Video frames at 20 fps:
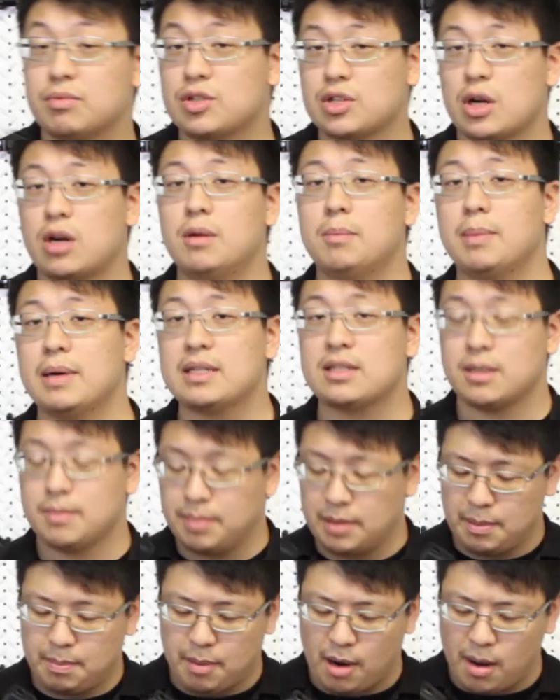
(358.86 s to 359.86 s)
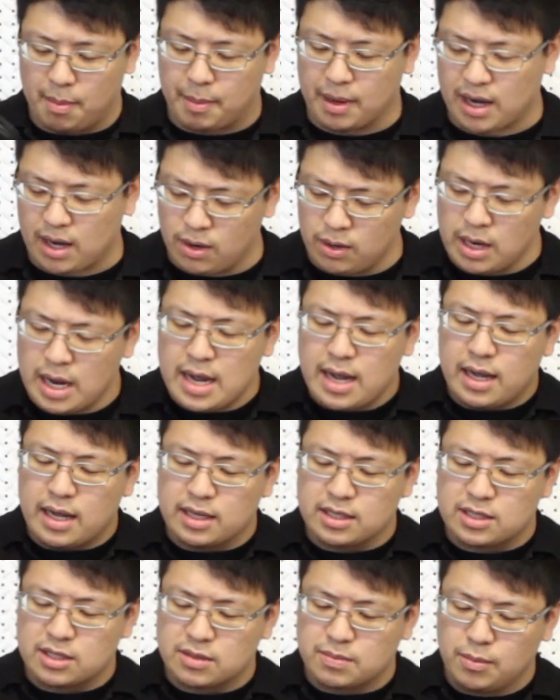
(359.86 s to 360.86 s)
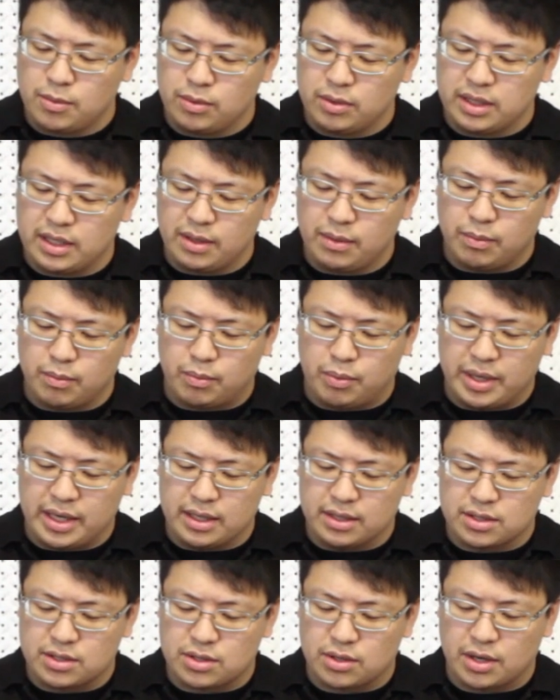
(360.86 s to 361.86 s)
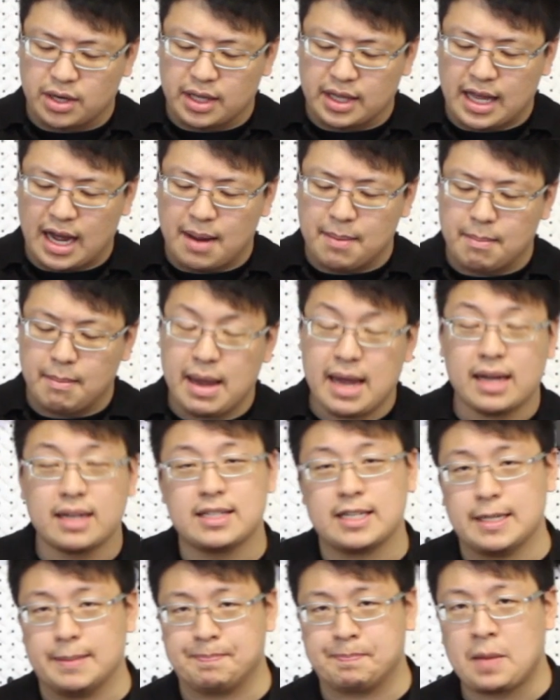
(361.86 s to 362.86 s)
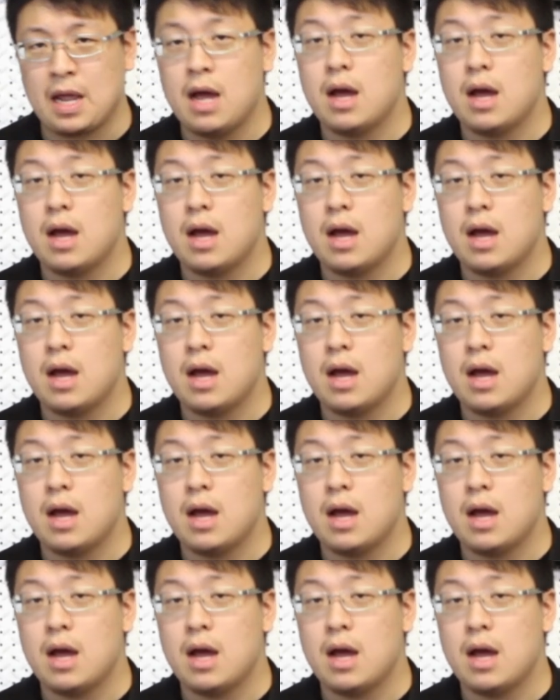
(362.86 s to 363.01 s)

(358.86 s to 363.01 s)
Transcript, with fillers: Start by simply popping out and smoothly reinserting that magazine.